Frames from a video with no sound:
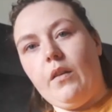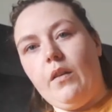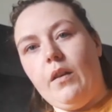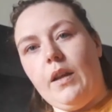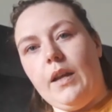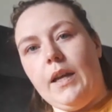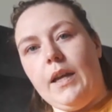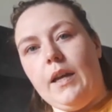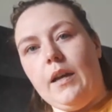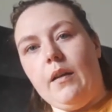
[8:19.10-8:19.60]

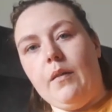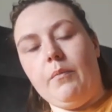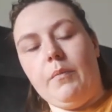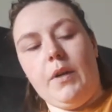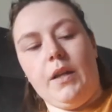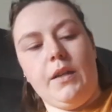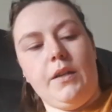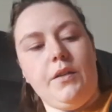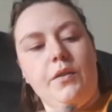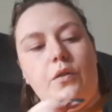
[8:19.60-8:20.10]

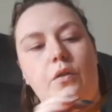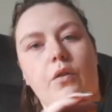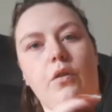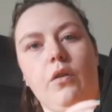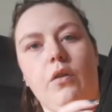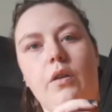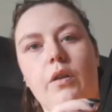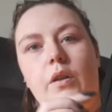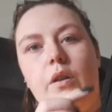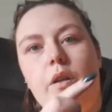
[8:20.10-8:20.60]
and it's
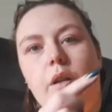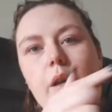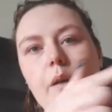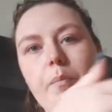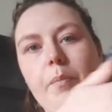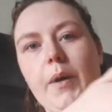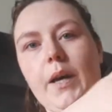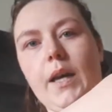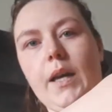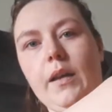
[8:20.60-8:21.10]
got a
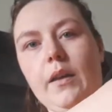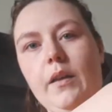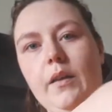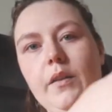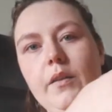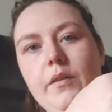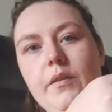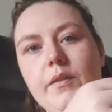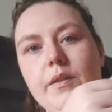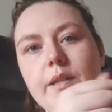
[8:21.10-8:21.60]
back
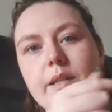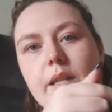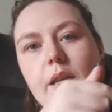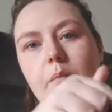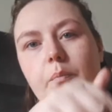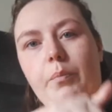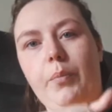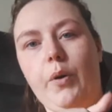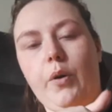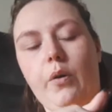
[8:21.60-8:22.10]

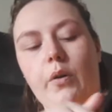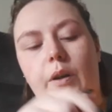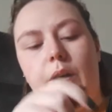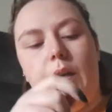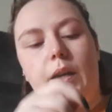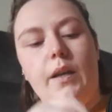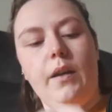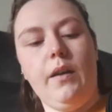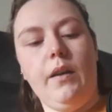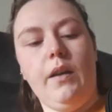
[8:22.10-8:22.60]
zip
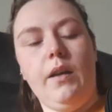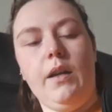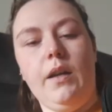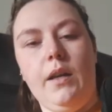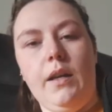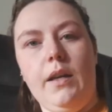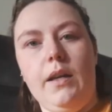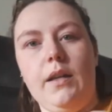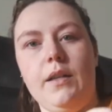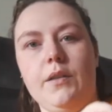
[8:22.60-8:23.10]
pocket,
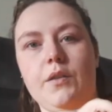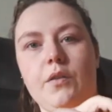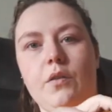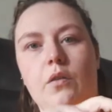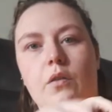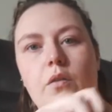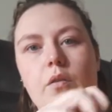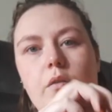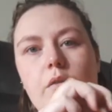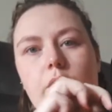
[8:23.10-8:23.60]
it's
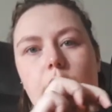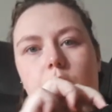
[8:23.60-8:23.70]
got